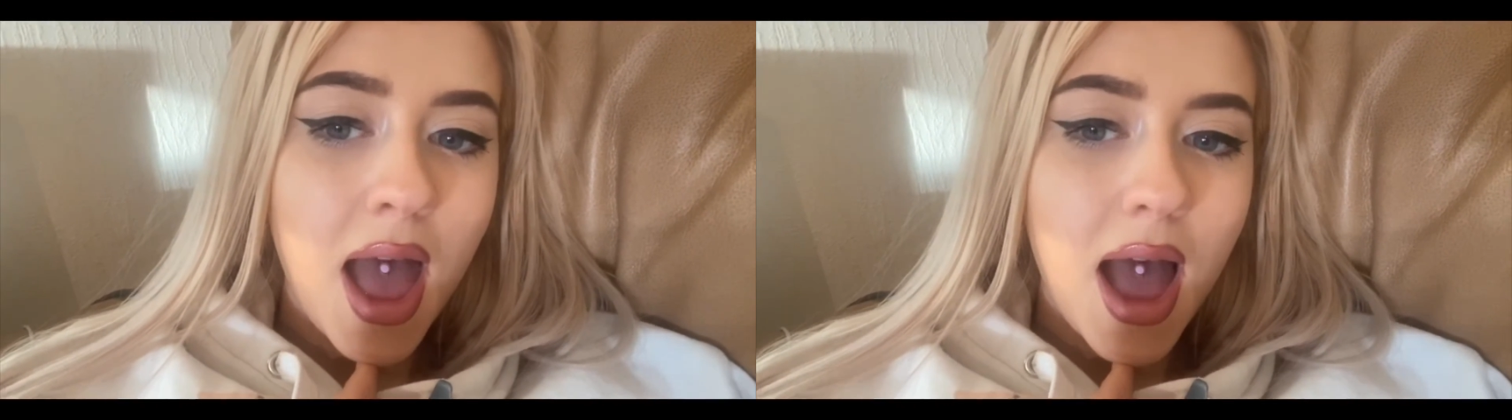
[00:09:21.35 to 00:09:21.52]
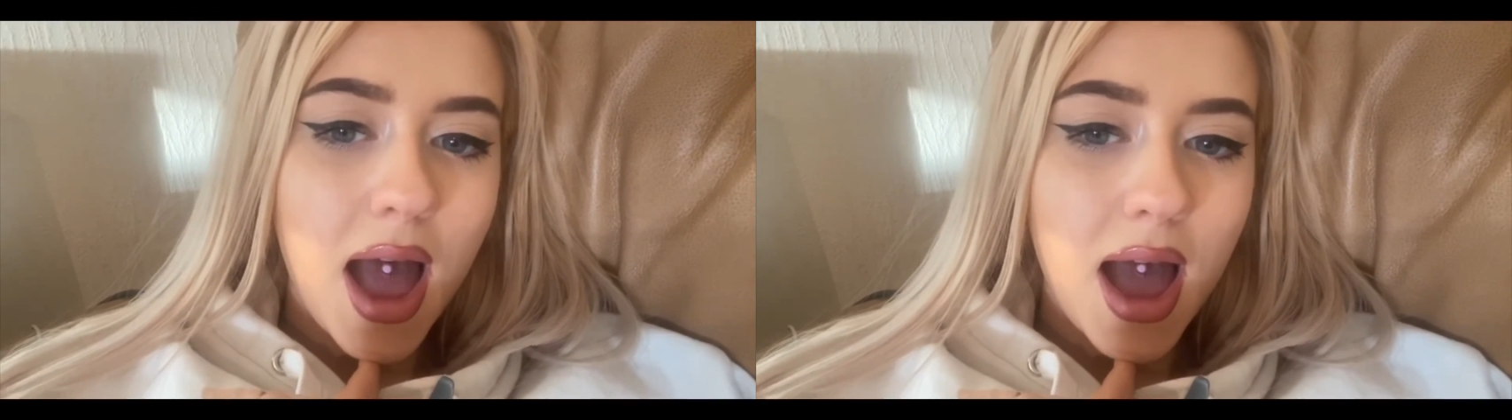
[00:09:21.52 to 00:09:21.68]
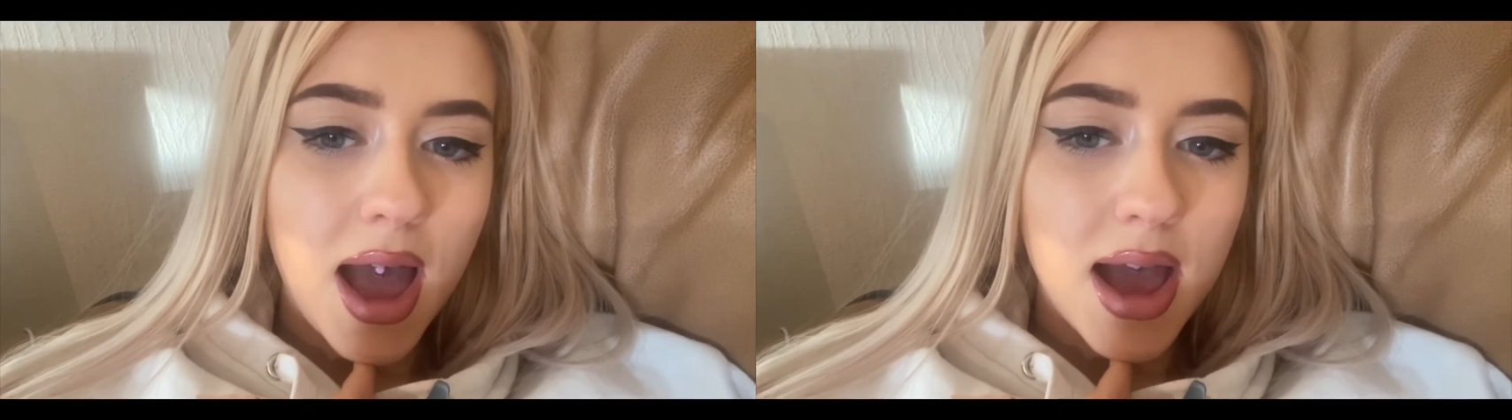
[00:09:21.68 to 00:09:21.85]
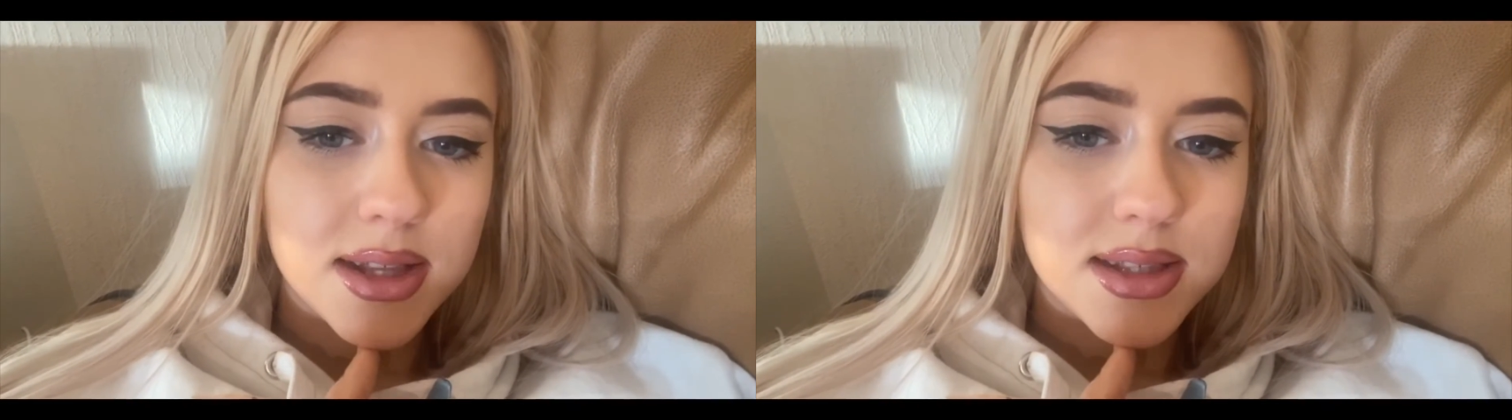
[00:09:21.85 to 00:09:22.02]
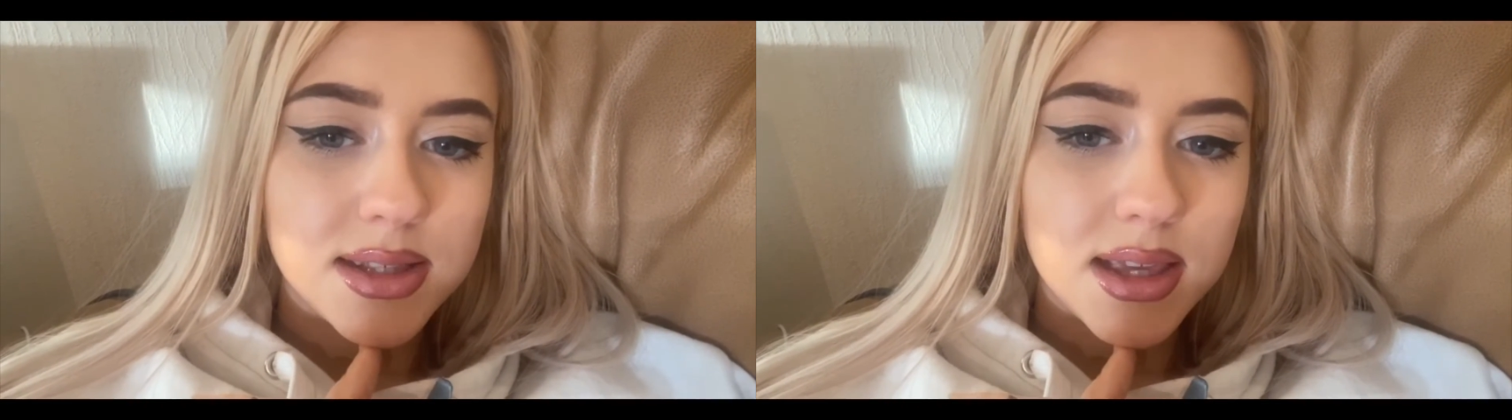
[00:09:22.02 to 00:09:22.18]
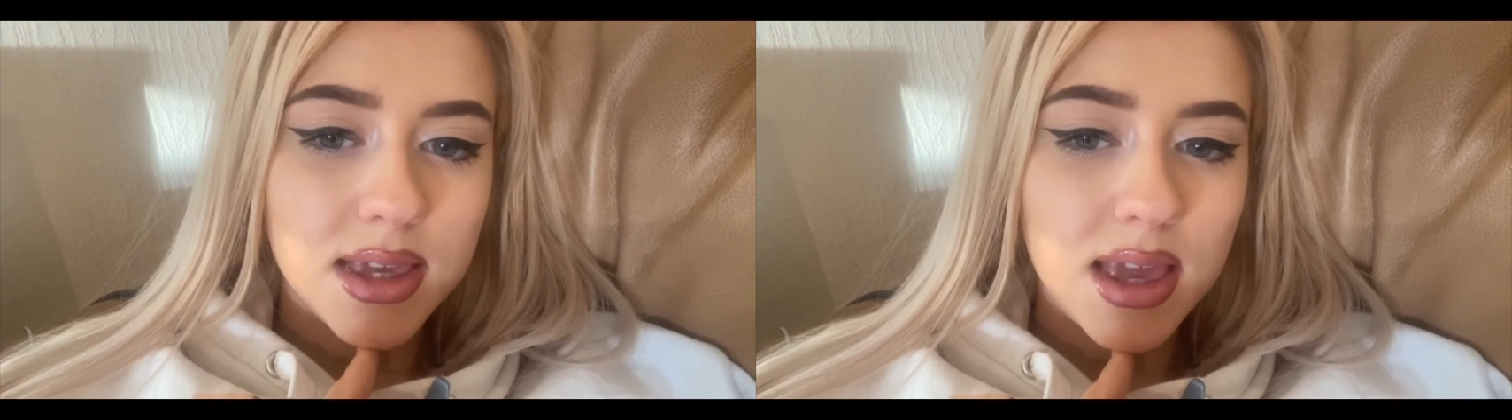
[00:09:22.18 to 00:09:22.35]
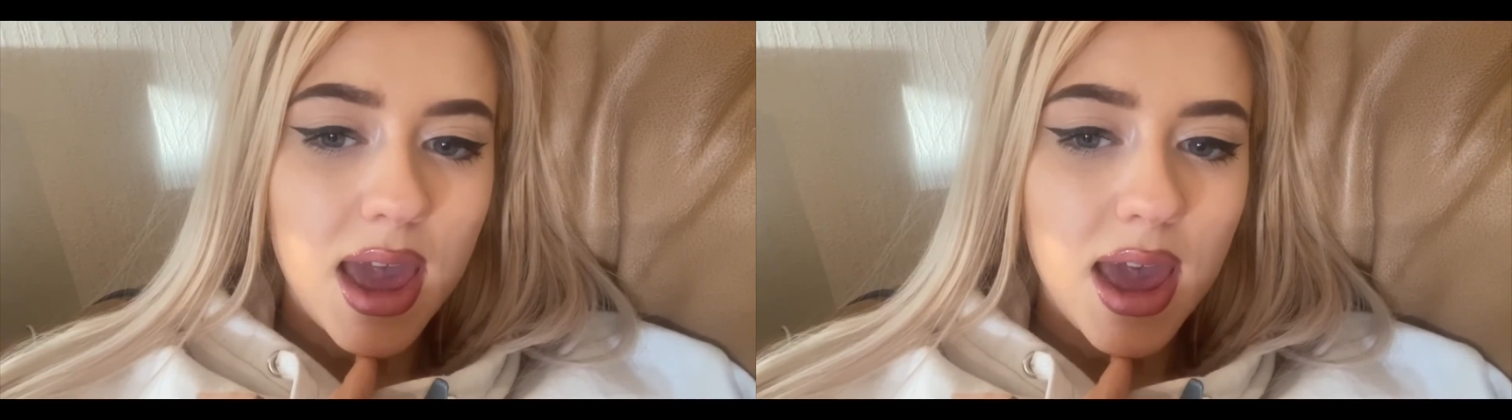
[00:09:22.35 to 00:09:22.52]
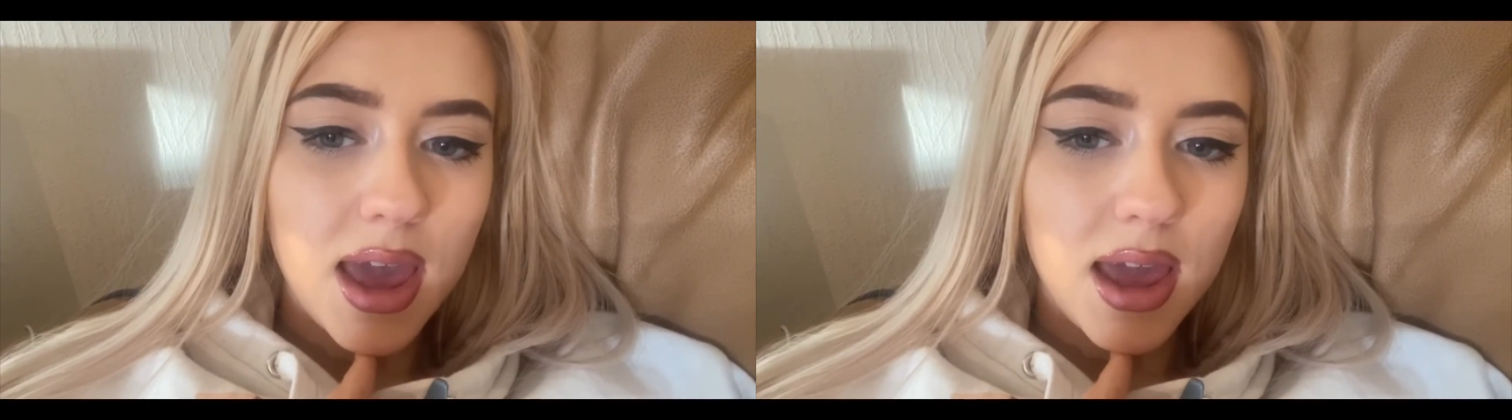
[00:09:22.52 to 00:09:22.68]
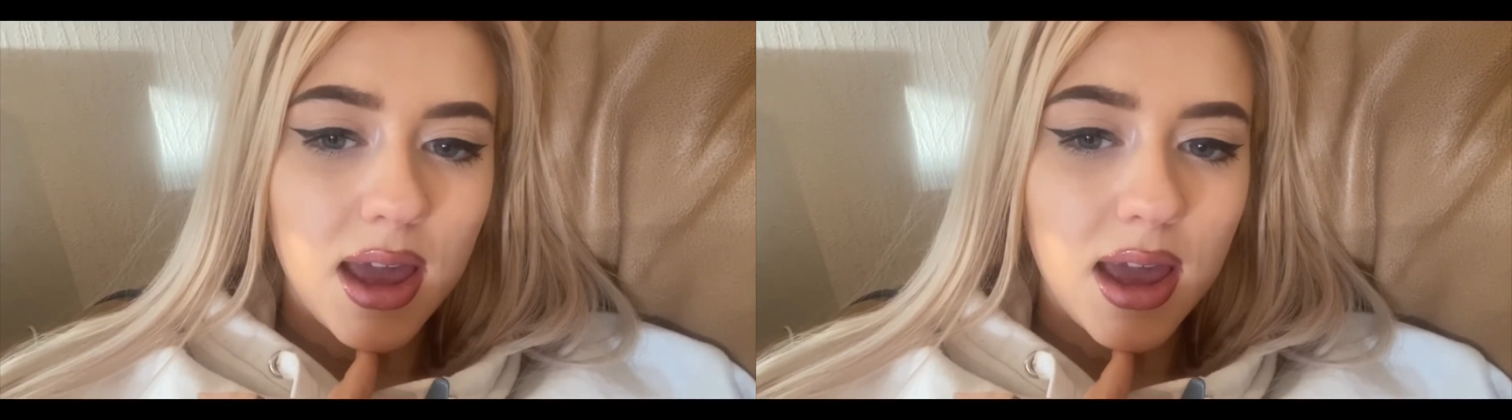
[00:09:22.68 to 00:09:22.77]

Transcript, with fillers: And yeah,